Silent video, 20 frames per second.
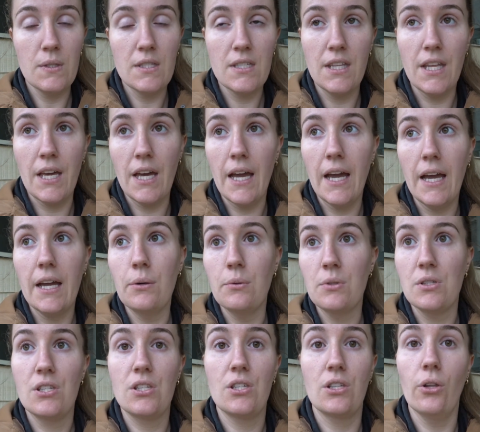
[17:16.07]
there, it
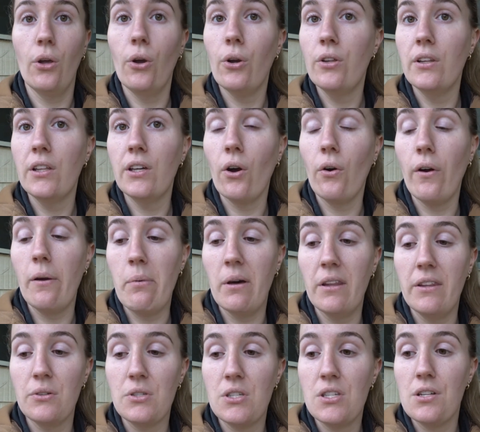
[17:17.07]
was slowly going, but
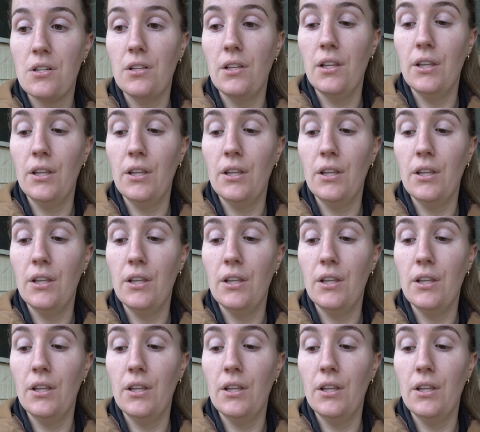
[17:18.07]
there's still